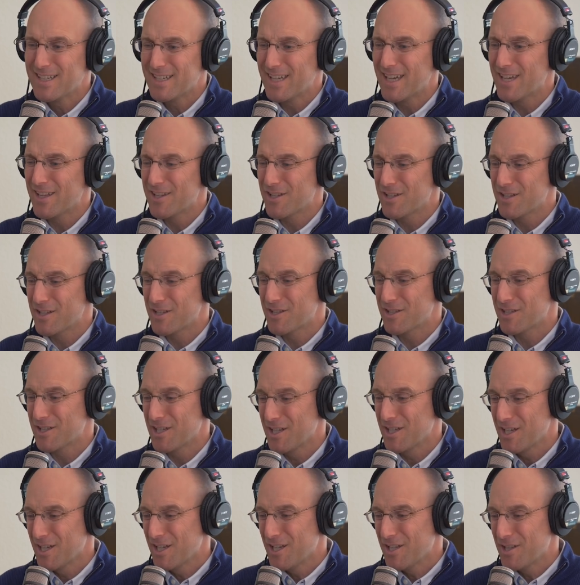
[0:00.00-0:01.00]
yeah. The it,
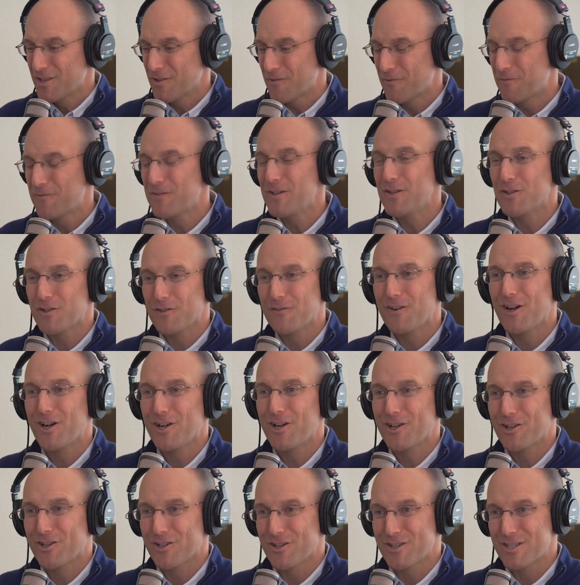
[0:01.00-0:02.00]
the fear of
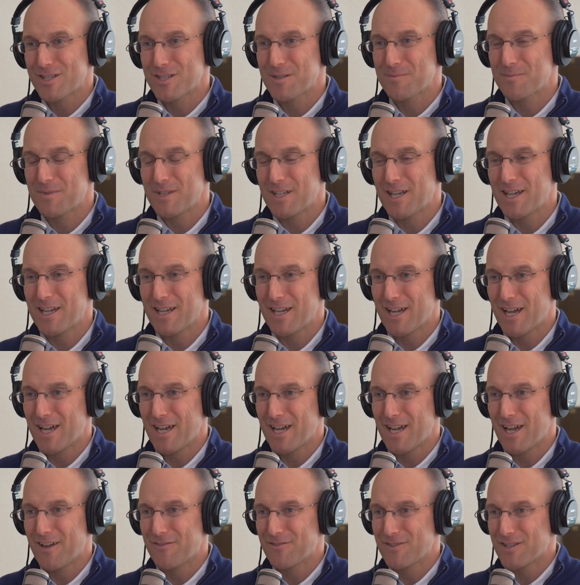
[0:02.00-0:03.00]
hunger is something I I
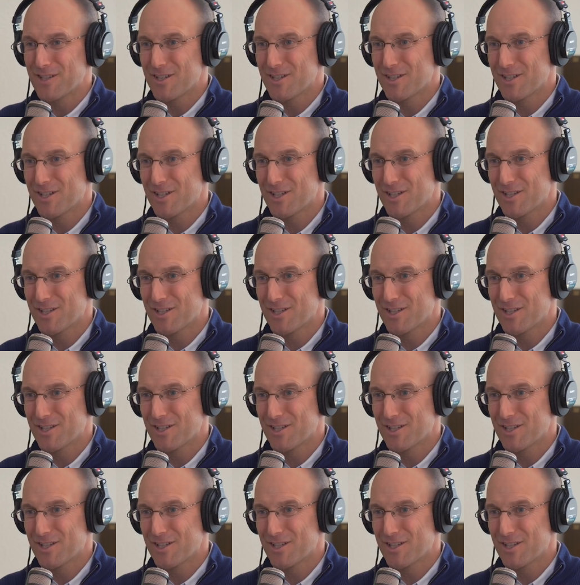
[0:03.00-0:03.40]
have to uh,